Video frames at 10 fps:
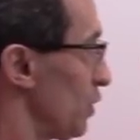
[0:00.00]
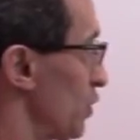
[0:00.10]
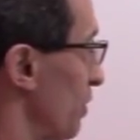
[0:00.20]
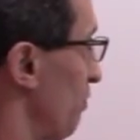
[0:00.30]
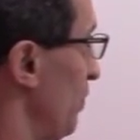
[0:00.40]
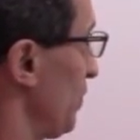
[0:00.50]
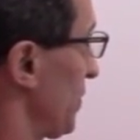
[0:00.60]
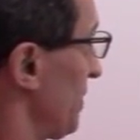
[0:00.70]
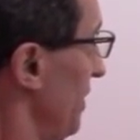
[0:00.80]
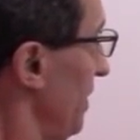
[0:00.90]
To
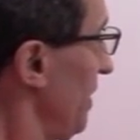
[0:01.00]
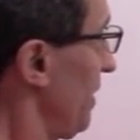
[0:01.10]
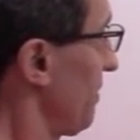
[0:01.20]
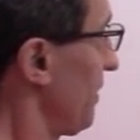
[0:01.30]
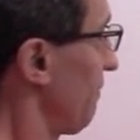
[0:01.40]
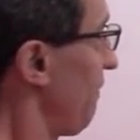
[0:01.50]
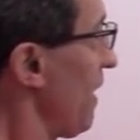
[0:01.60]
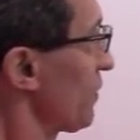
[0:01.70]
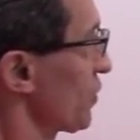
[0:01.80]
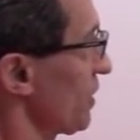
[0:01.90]
boost the
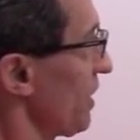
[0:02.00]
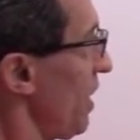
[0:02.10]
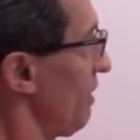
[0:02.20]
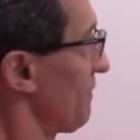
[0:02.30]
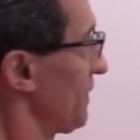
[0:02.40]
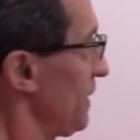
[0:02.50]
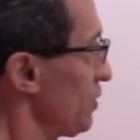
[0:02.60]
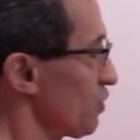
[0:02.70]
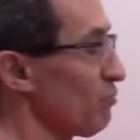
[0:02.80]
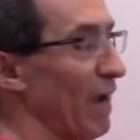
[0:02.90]
function of
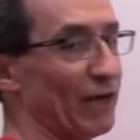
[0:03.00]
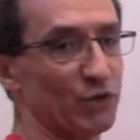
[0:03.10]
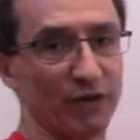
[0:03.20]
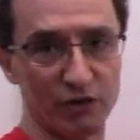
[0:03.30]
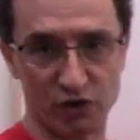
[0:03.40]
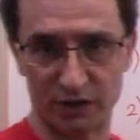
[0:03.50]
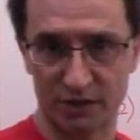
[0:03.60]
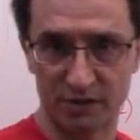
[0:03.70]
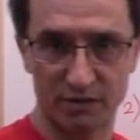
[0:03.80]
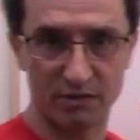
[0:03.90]
tissue
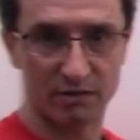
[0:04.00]
macrophages,